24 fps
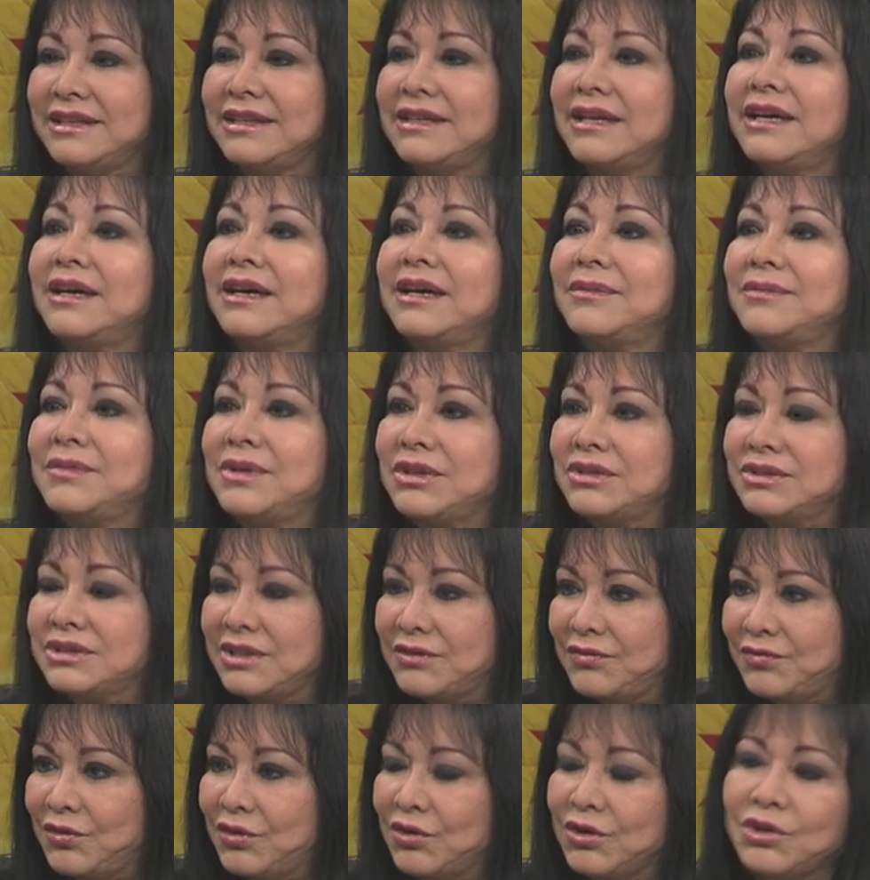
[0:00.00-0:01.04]
there's
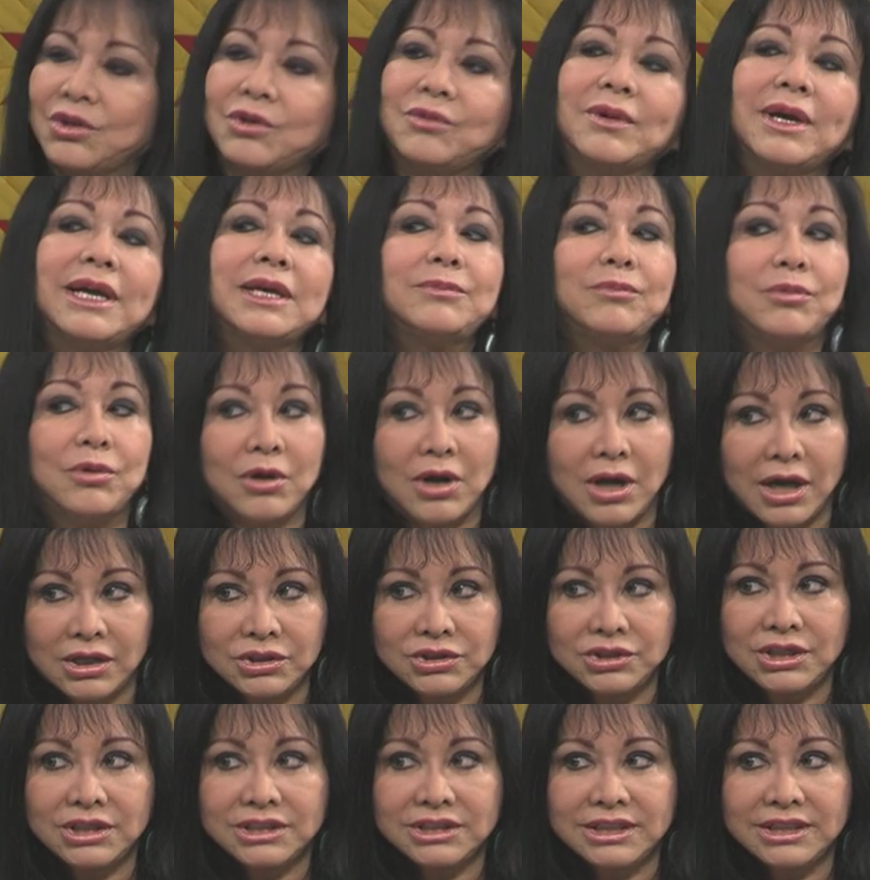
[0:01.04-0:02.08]
the fourth grade
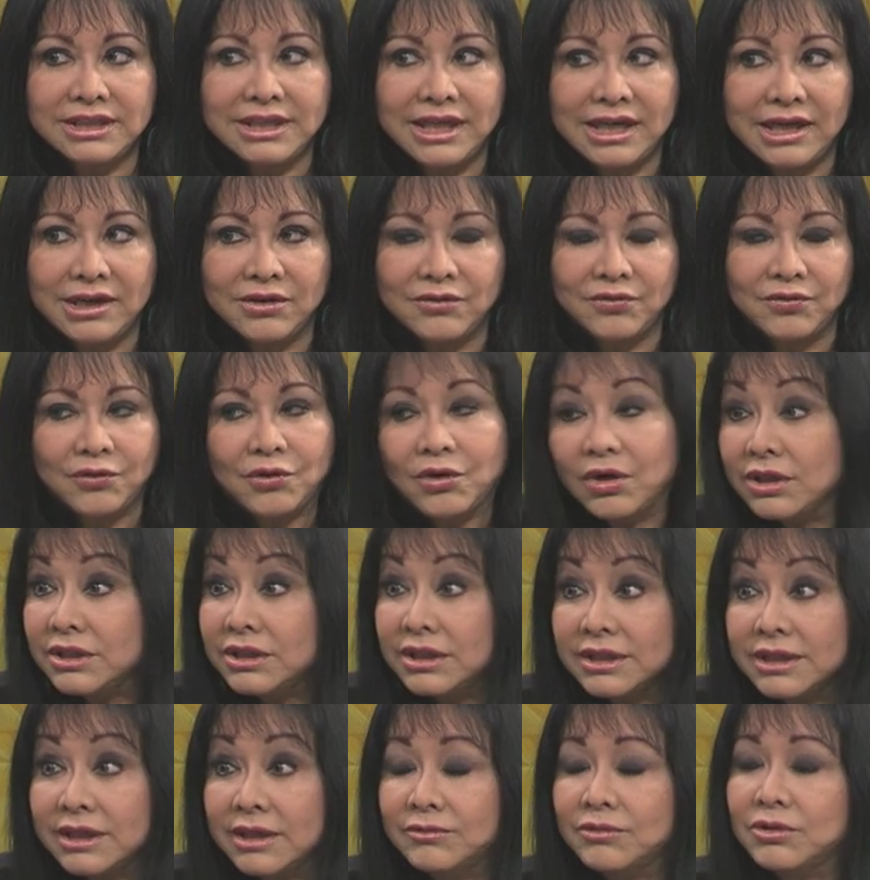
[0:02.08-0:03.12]
project in
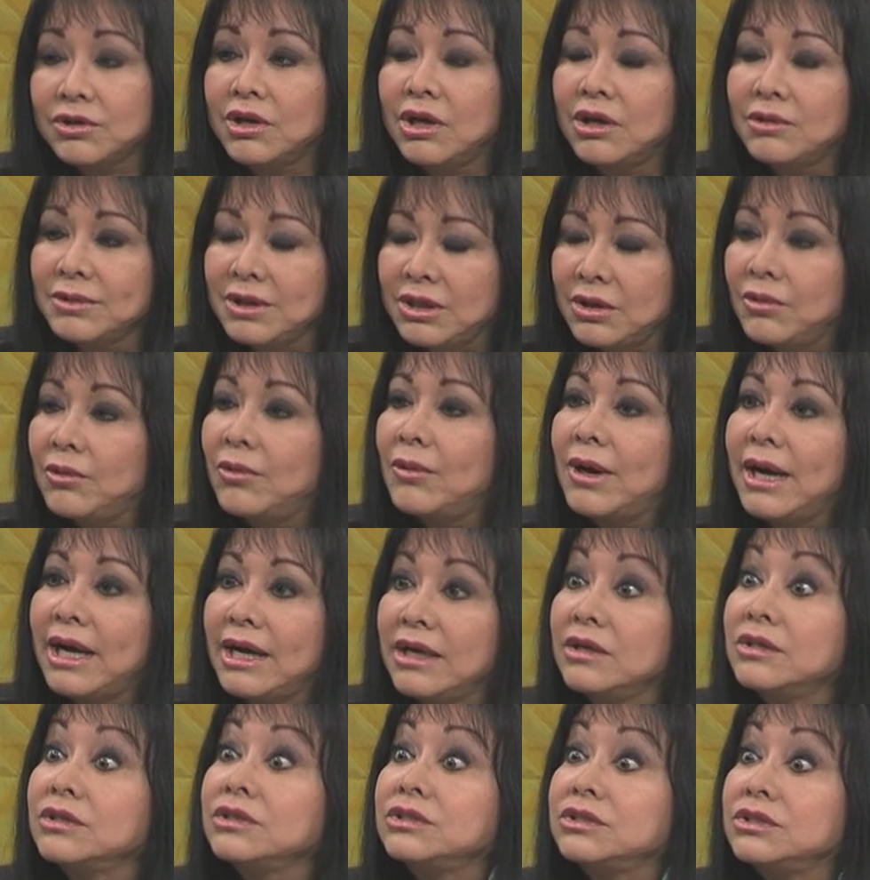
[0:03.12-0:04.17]
California that we're all
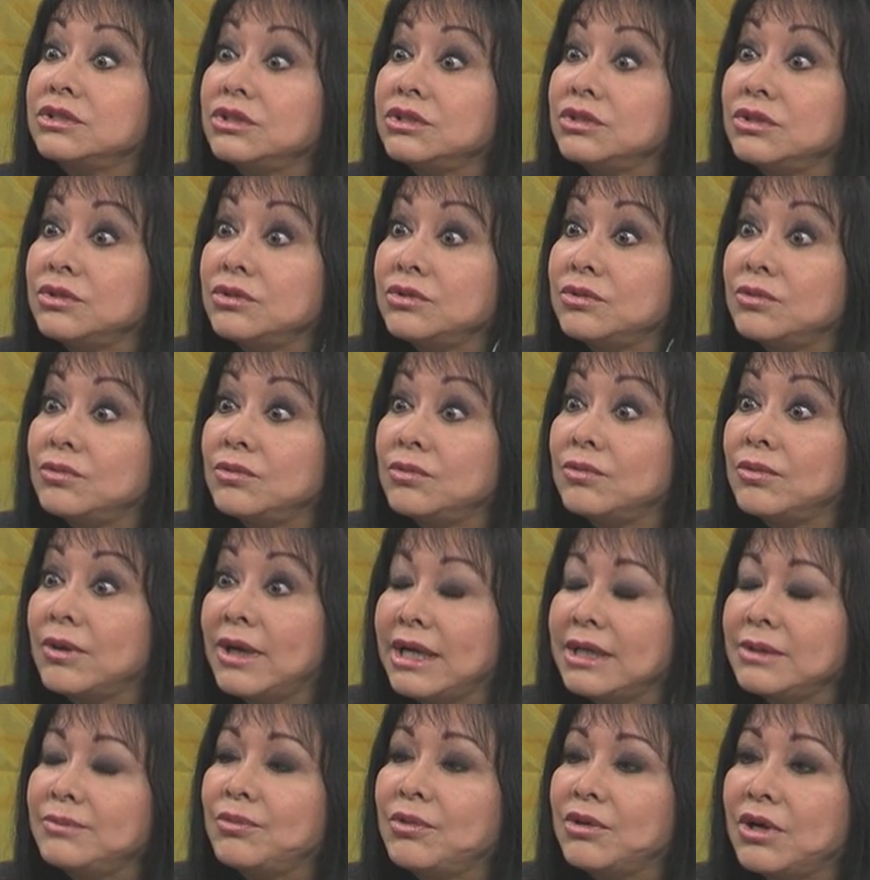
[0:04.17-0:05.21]
required to
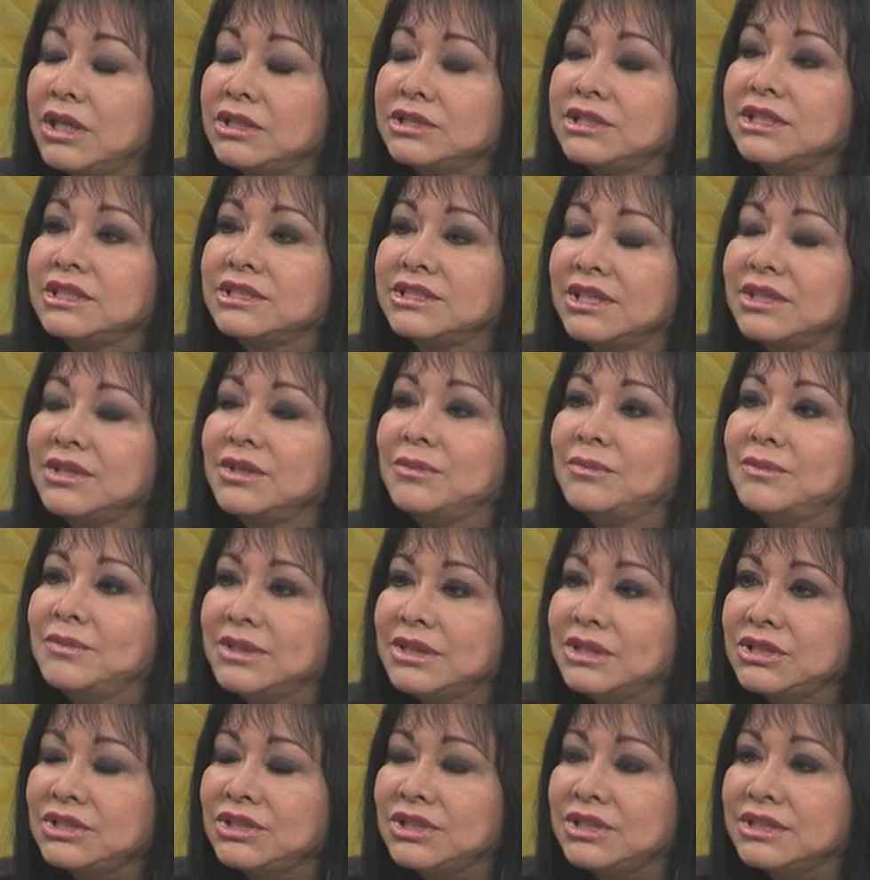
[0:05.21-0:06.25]
write projects on the
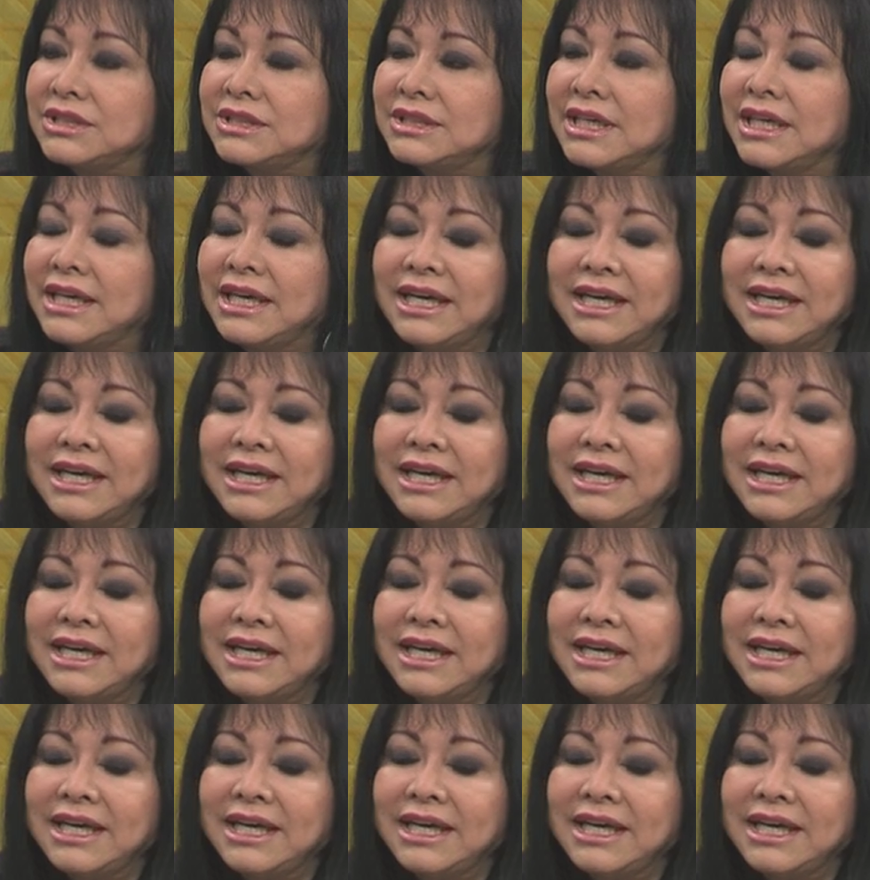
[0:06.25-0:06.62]
missions.